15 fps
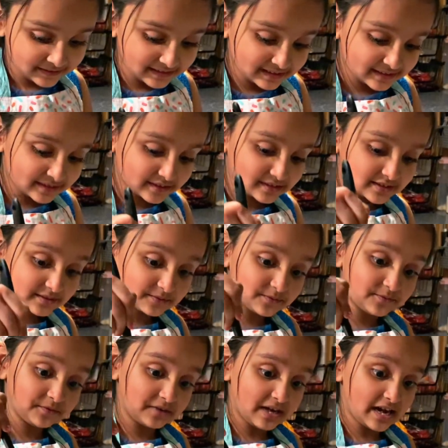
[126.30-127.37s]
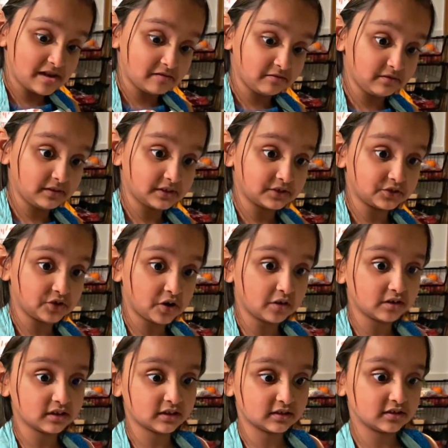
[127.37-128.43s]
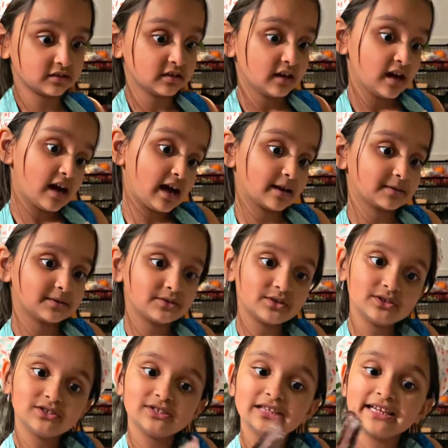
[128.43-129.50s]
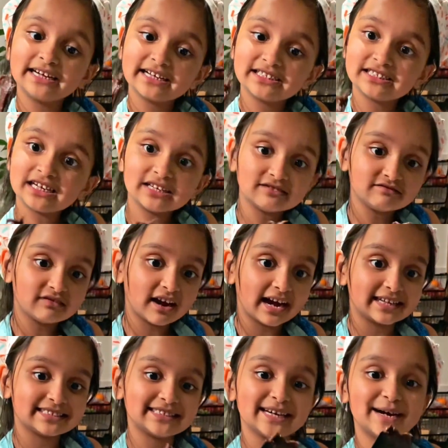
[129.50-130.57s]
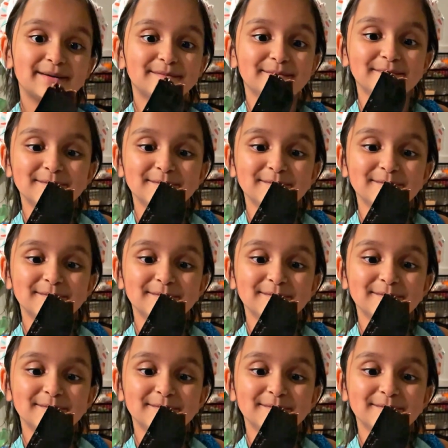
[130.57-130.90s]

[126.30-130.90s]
this looks very chocolate. I'm going to lick it and try some.